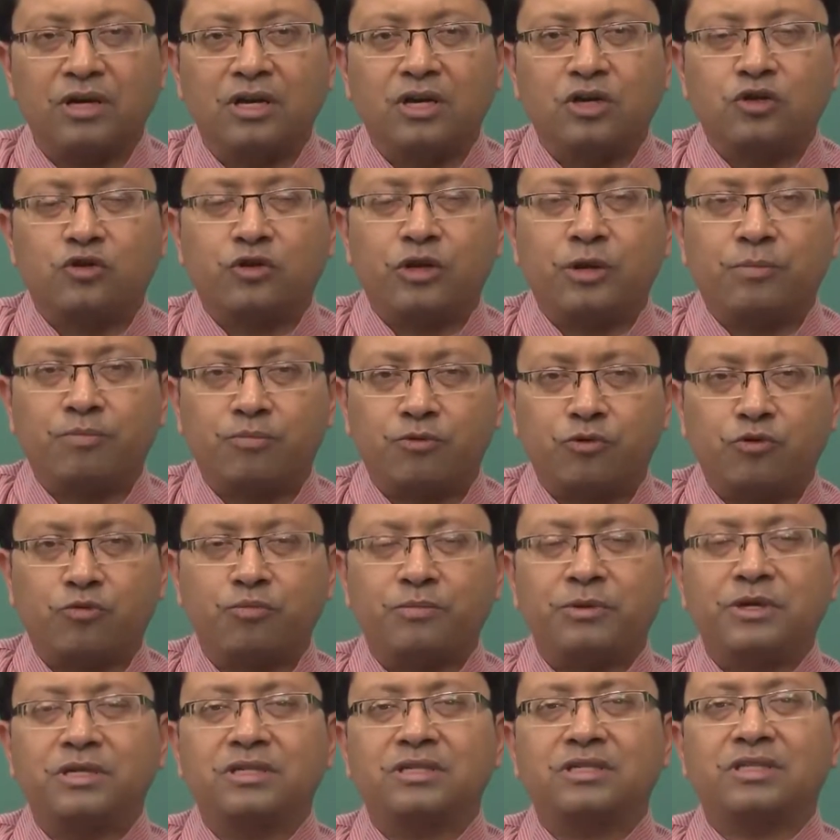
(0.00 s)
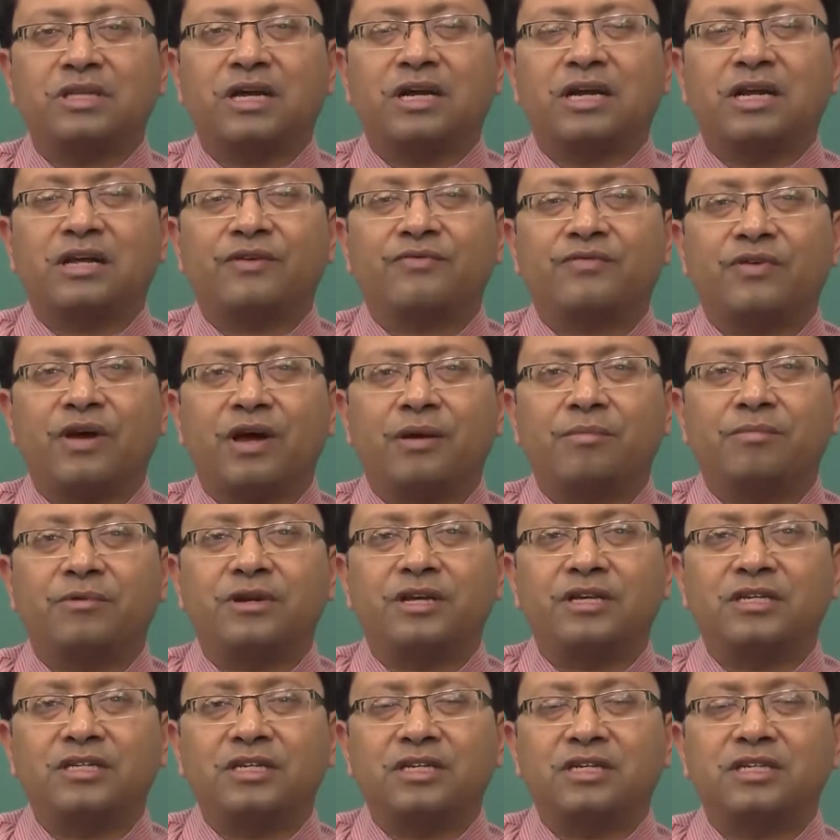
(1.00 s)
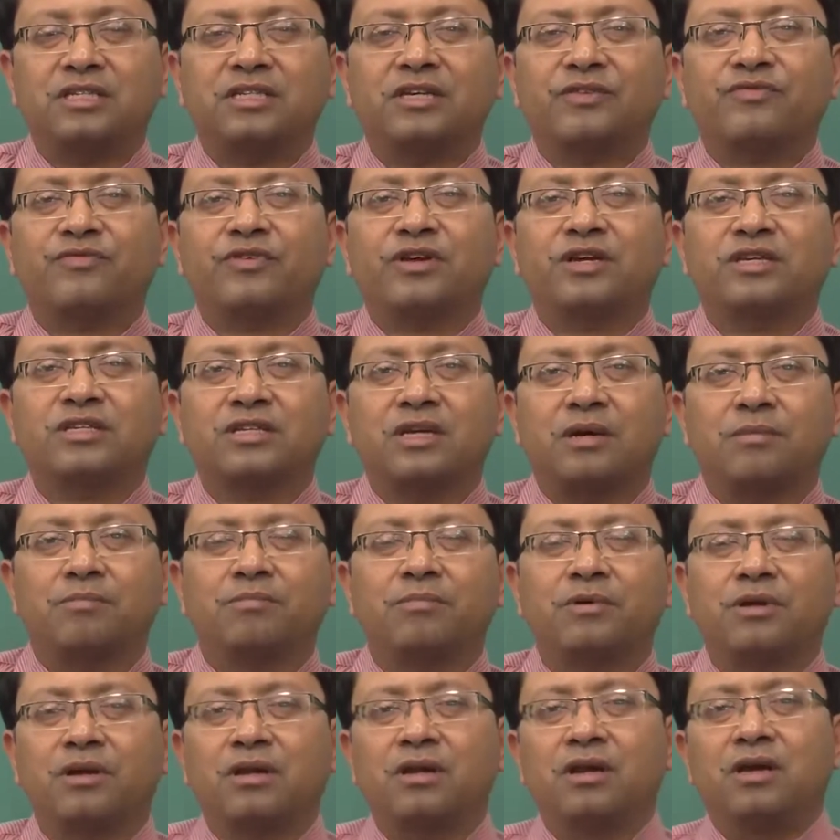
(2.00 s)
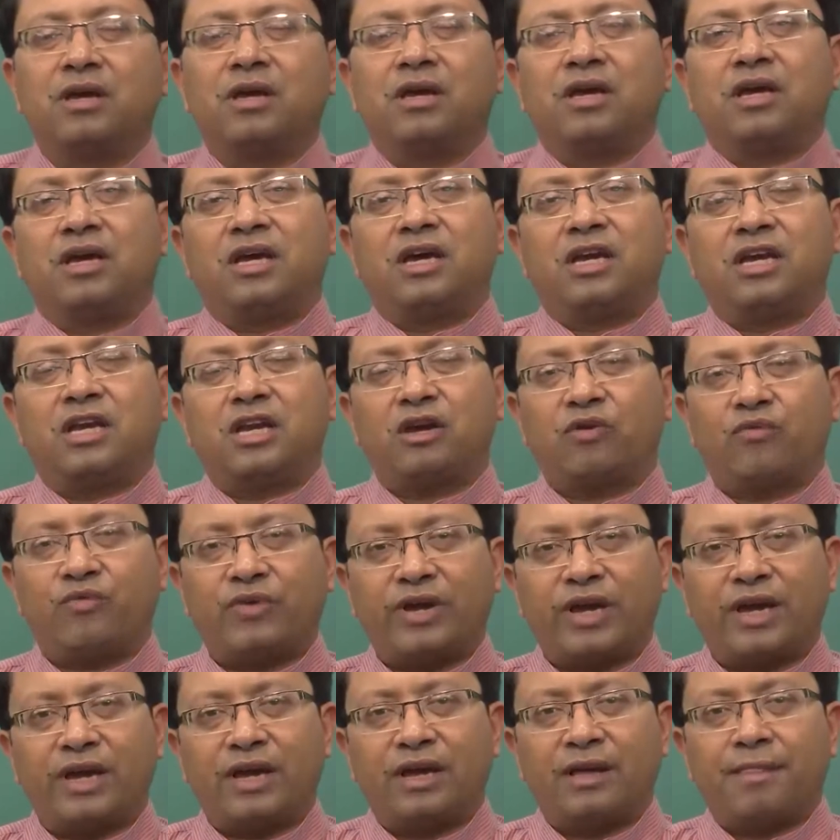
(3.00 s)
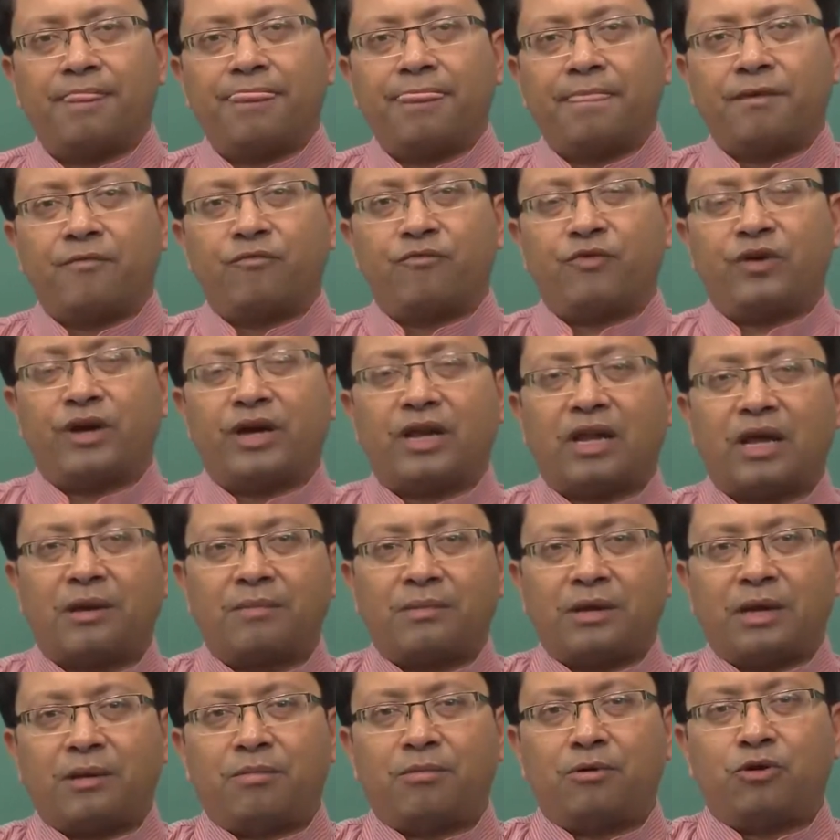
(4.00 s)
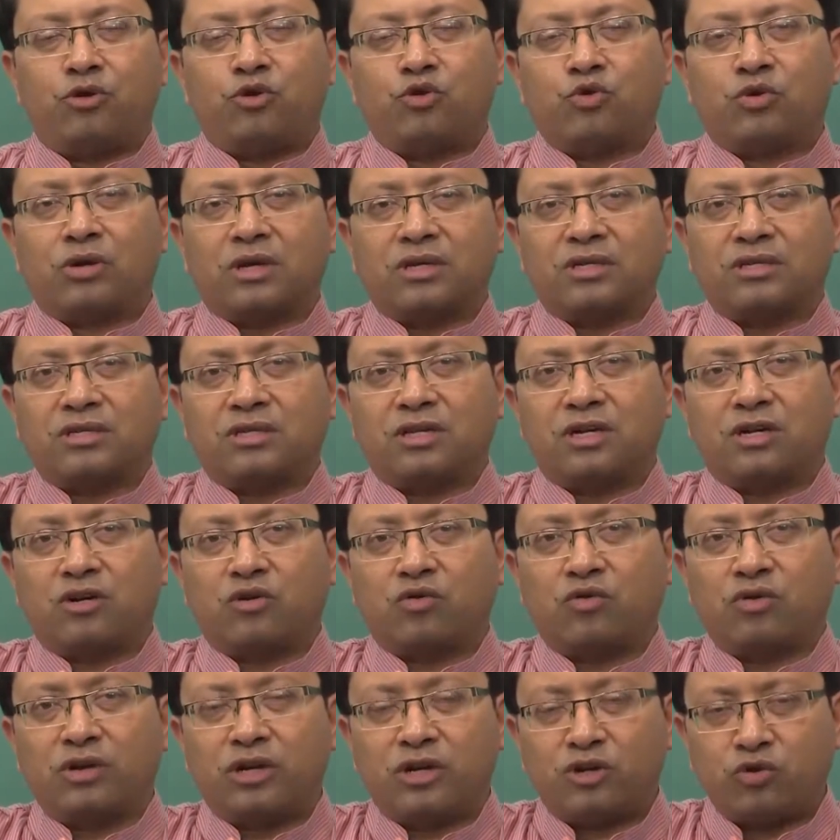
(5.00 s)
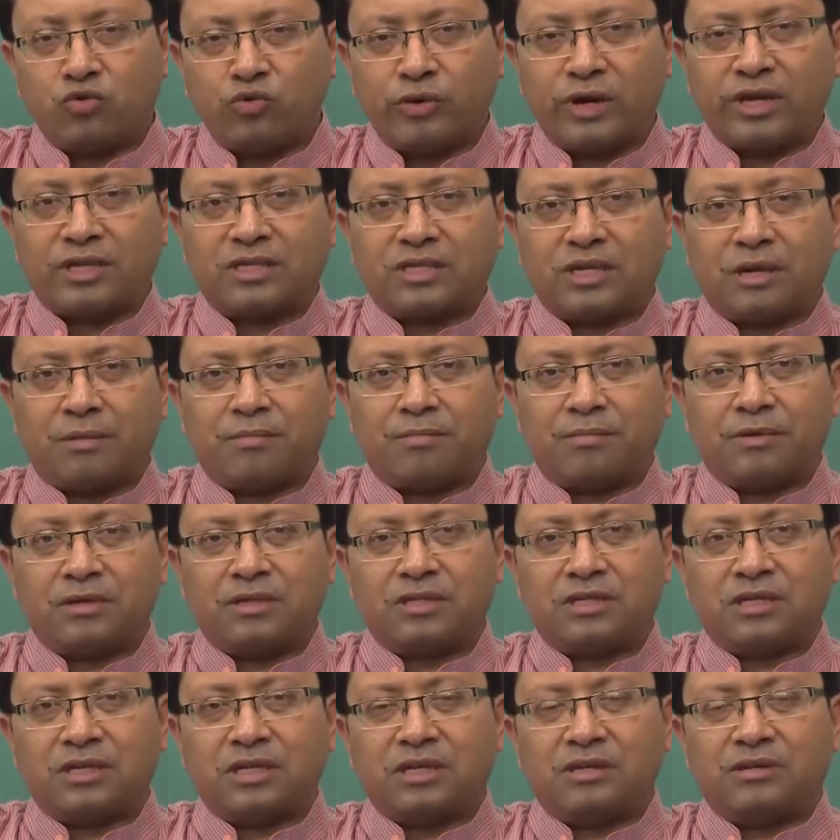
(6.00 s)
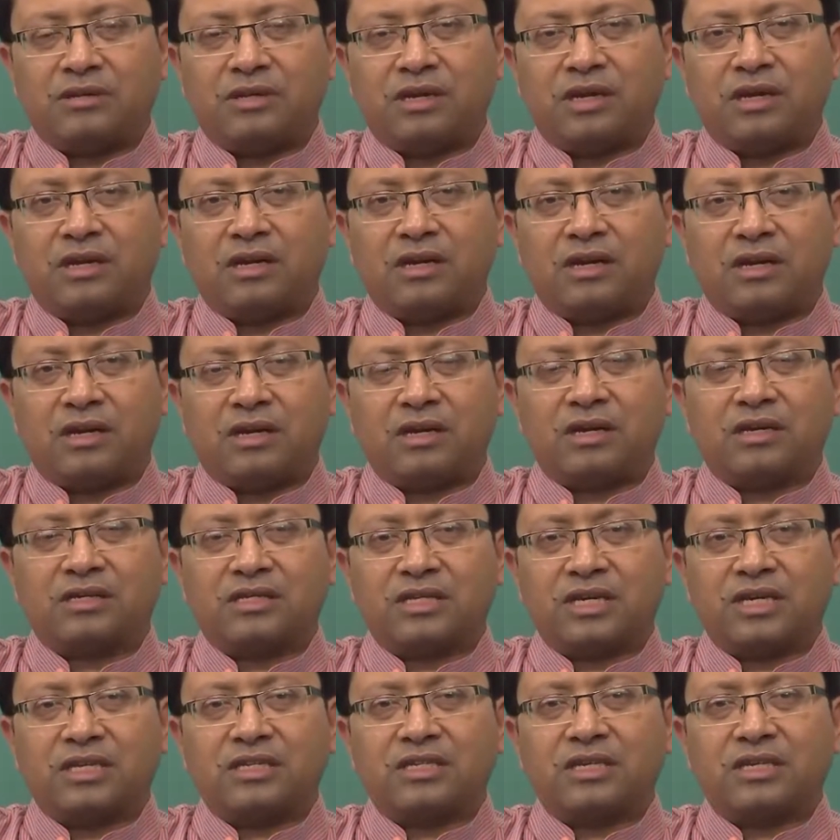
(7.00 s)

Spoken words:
So, improve means that if I am teaching, say for example, in a way where I am able to consider only 2 examples, in a sense